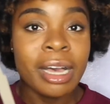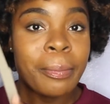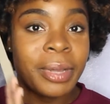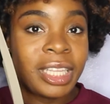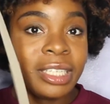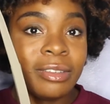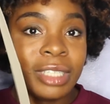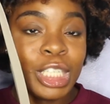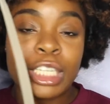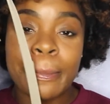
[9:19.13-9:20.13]
But this one
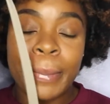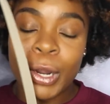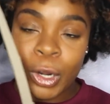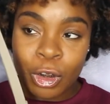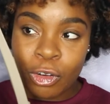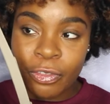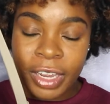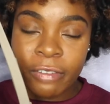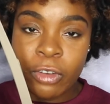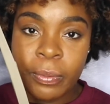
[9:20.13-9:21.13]
is
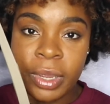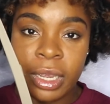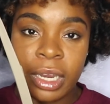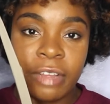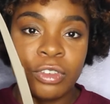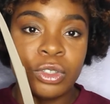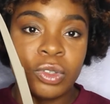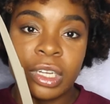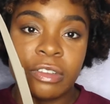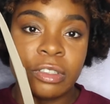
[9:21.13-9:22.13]
perfect for me. And if you do
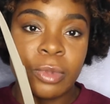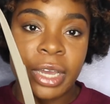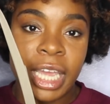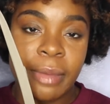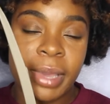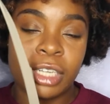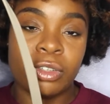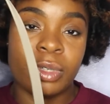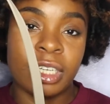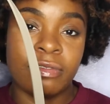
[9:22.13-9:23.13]
love small handbags, you
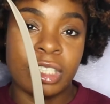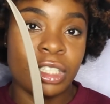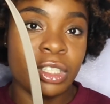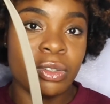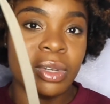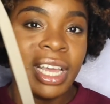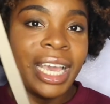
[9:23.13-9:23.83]
will love this too.